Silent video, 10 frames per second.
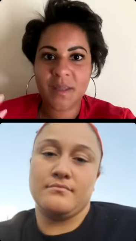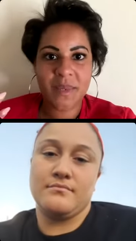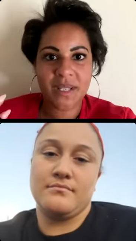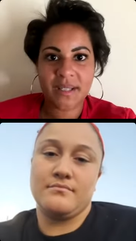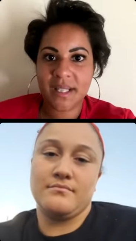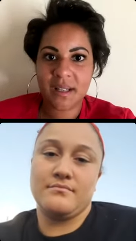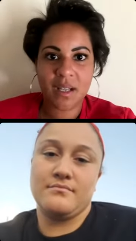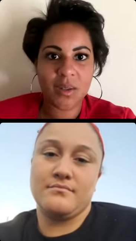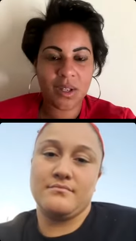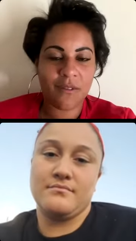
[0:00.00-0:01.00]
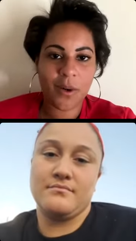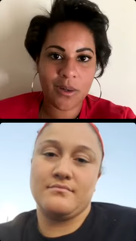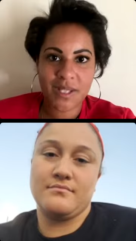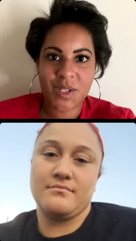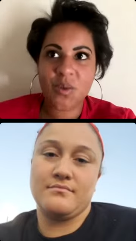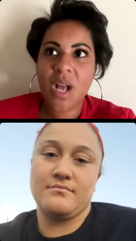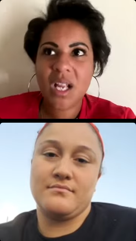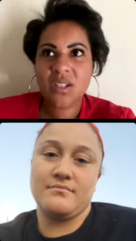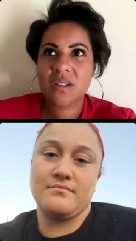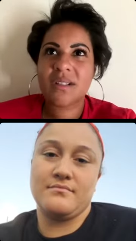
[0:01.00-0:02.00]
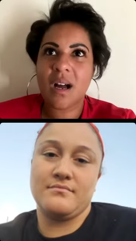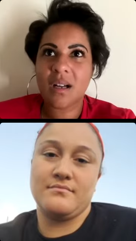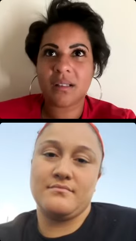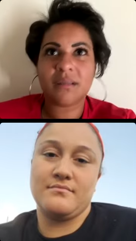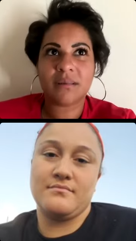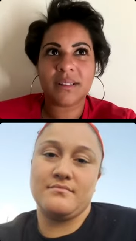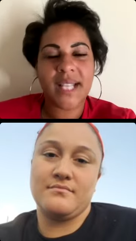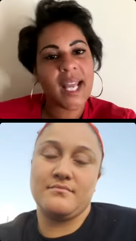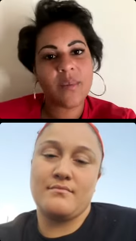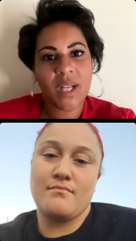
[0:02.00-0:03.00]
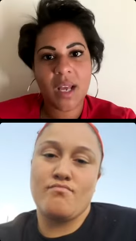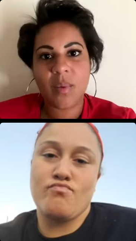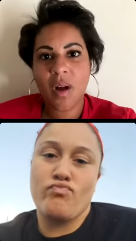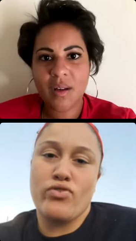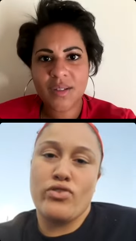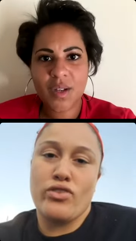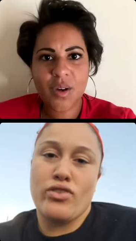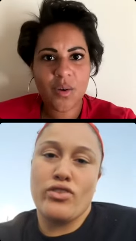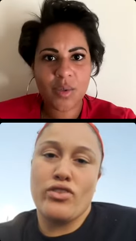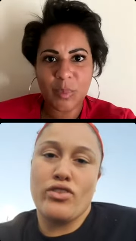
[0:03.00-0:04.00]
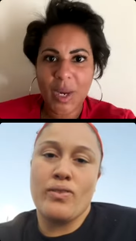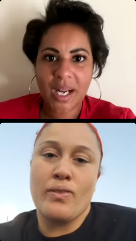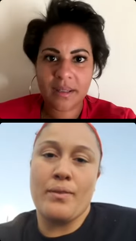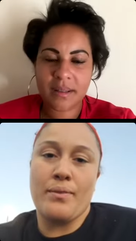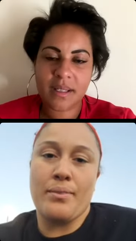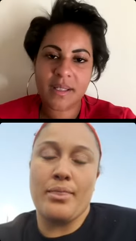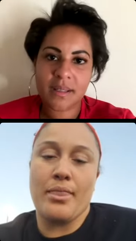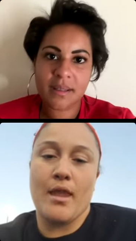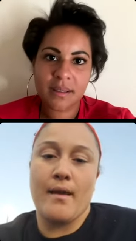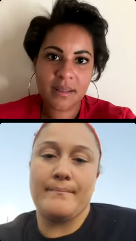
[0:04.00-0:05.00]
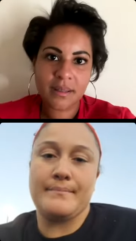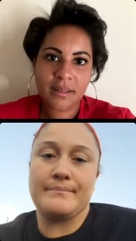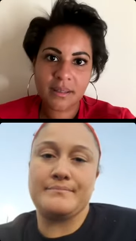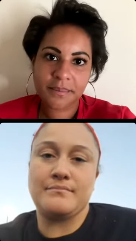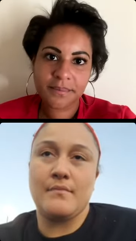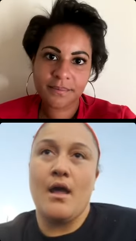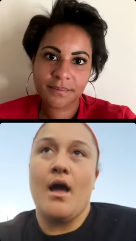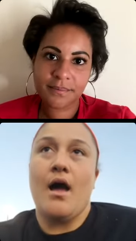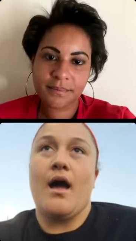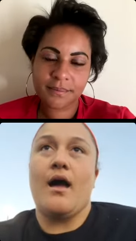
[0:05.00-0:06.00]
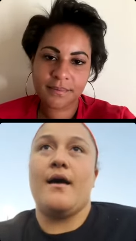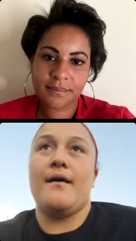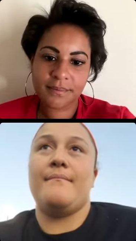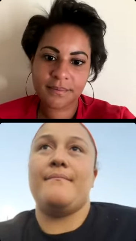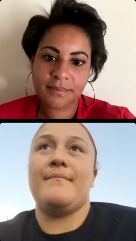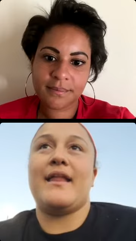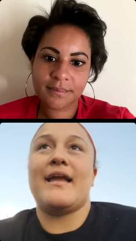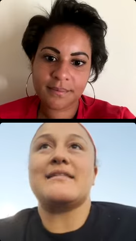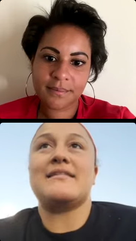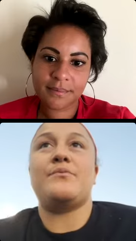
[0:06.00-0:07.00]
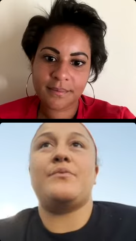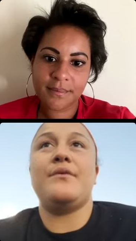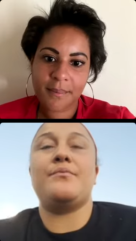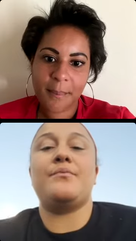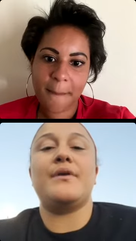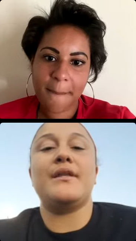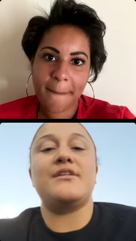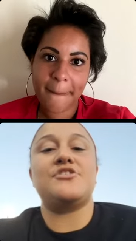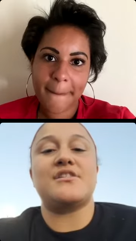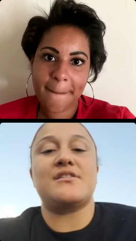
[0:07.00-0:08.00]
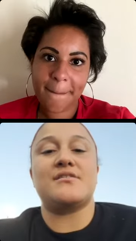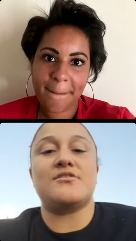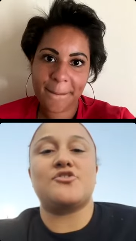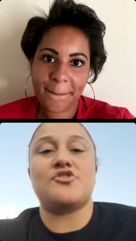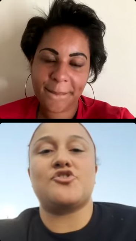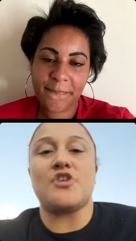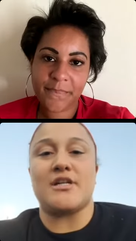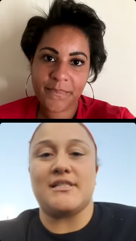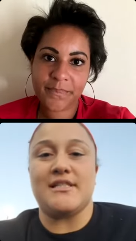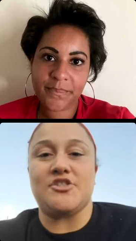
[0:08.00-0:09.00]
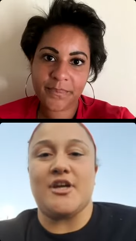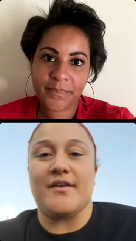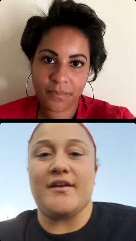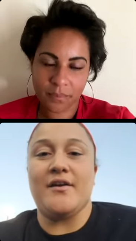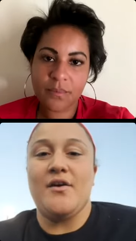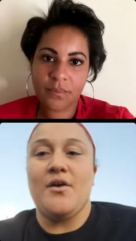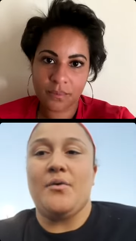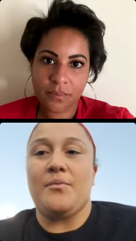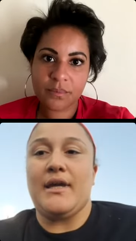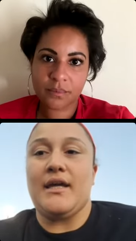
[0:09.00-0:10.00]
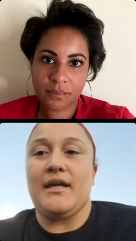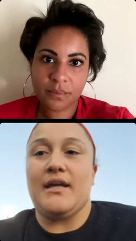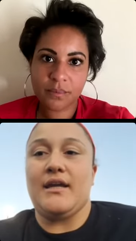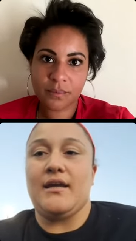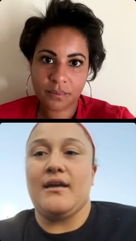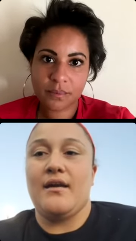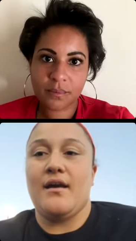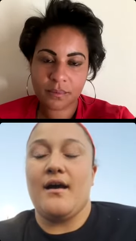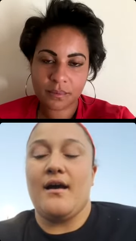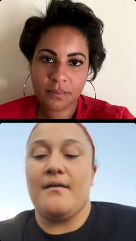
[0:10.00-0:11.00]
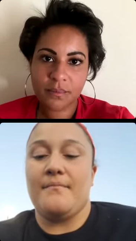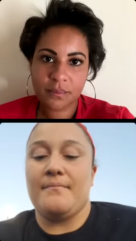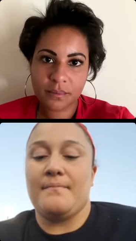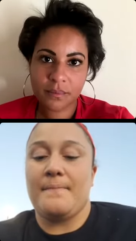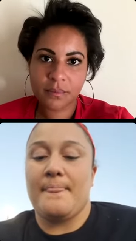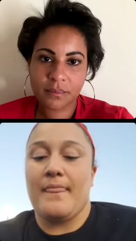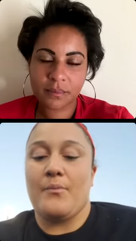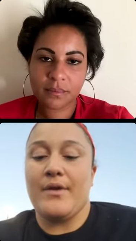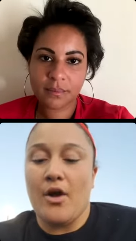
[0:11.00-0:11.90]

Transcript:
Speaker 1: the biggest thing that you look forward to? Not just on game day, but also on practices
Speaker 2: um, like I said, we really just trust each other. We um, we